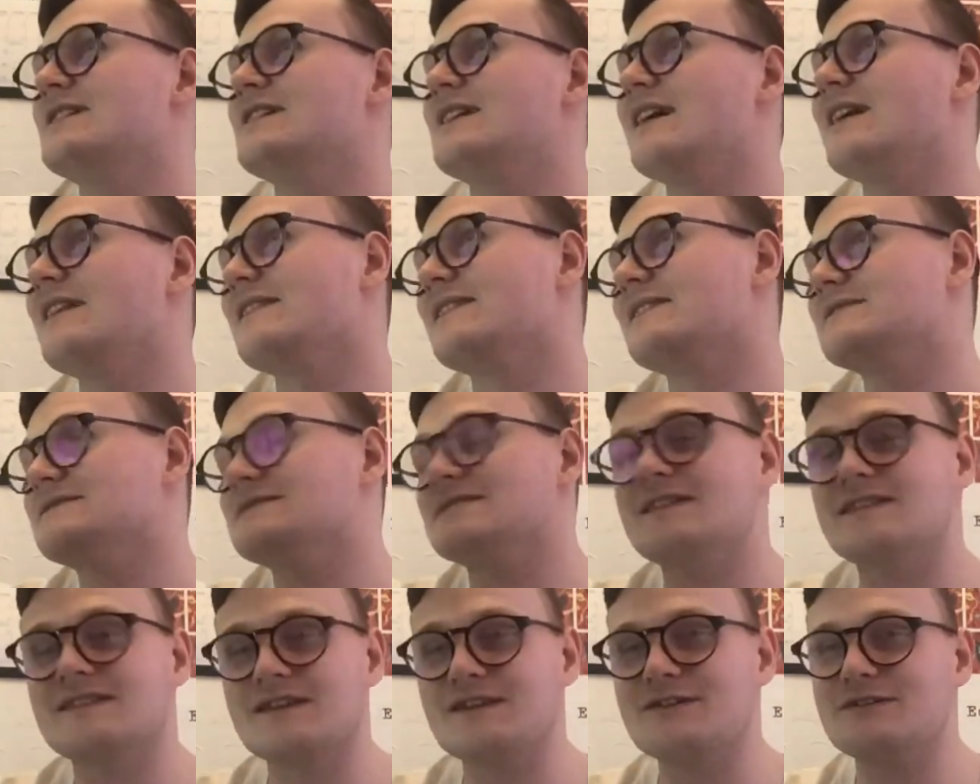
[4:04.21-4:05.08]
And this is
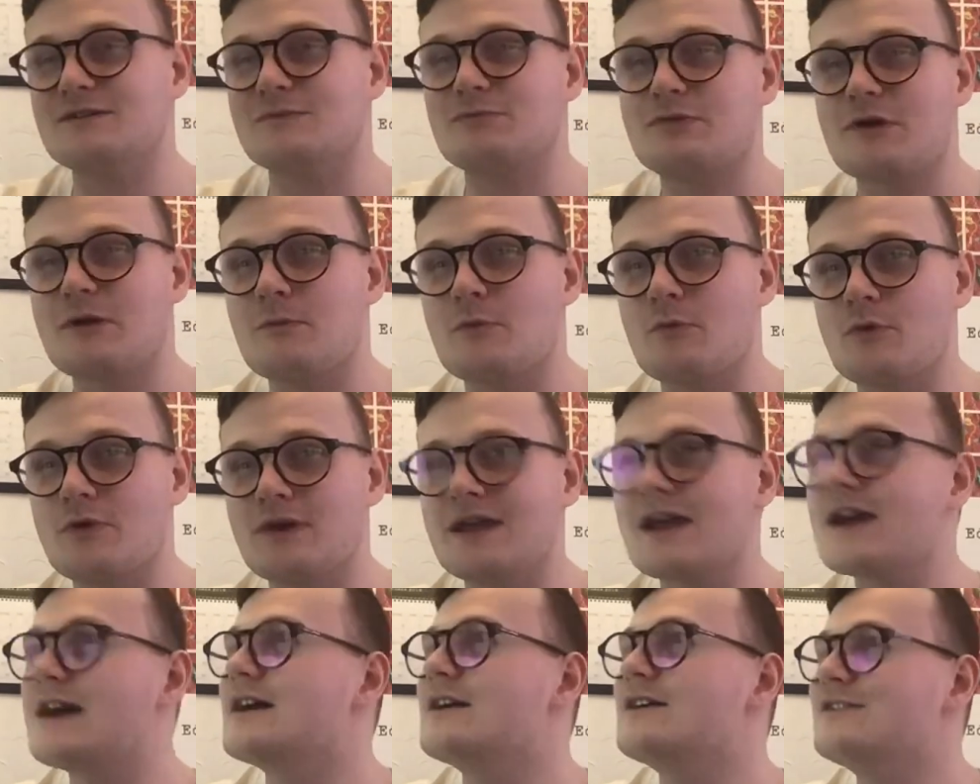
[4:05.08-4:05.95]
like the only promo we
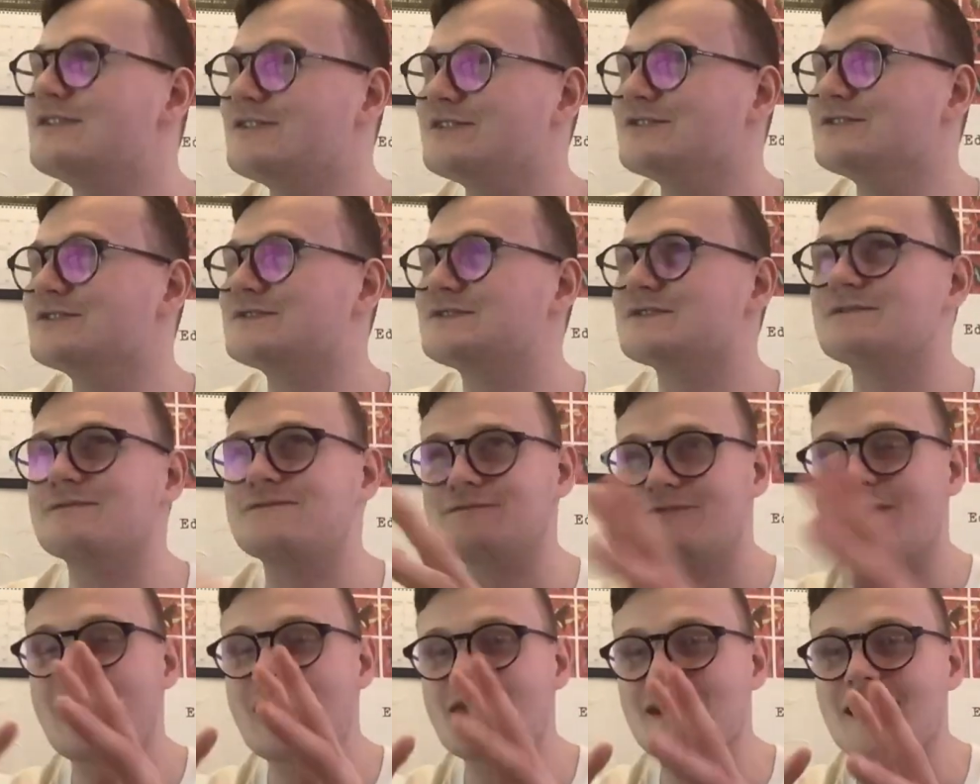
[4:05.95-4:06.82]
get until
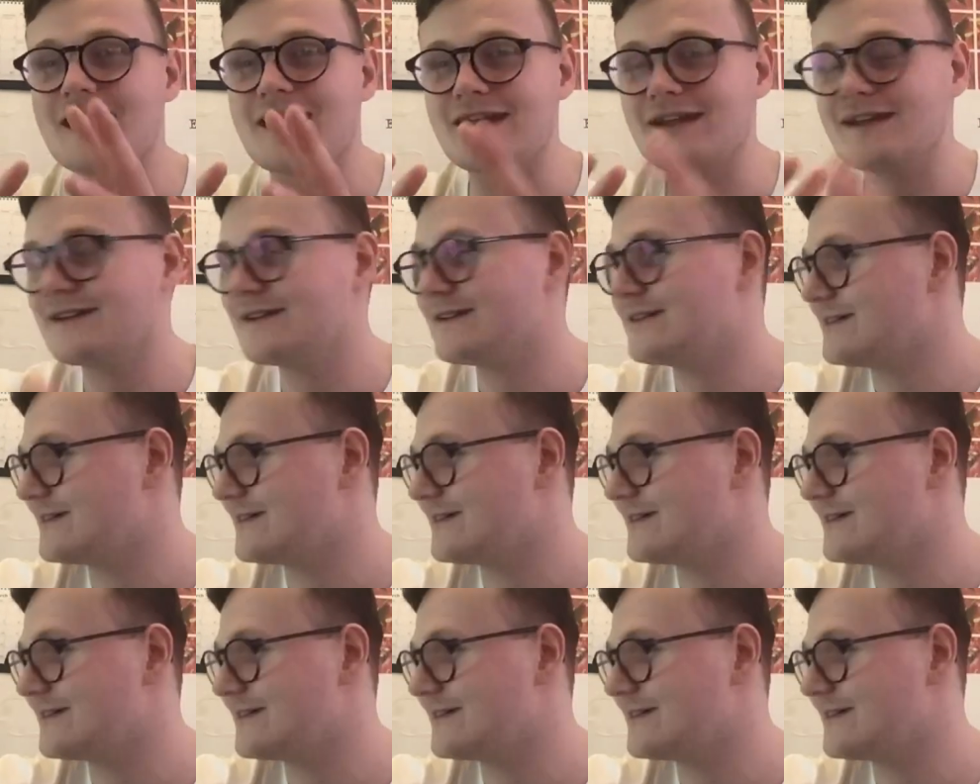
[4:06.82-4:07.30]
Friday.